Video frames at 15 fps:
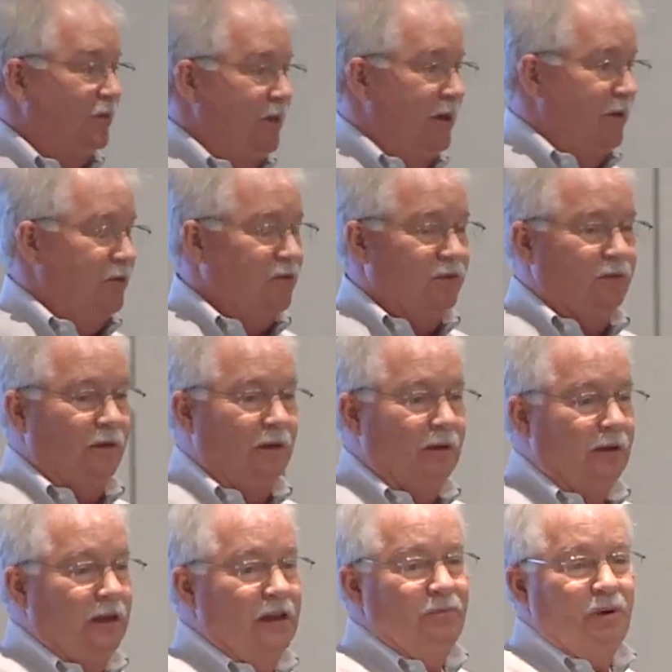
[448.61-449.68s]
of this,
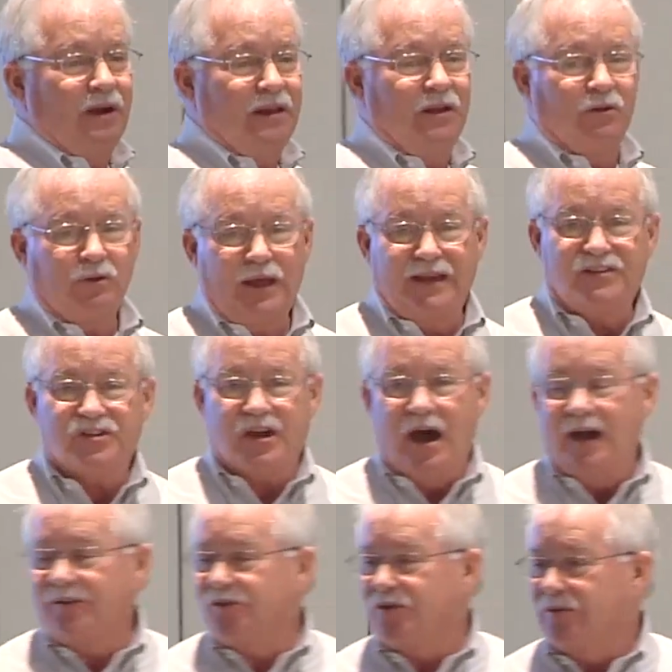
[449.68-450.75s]
anybody here like
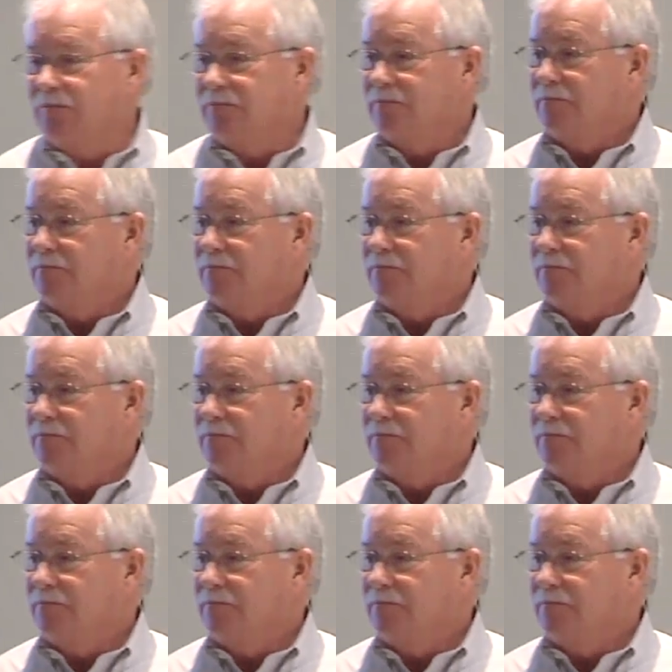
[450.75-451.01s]
Scotch?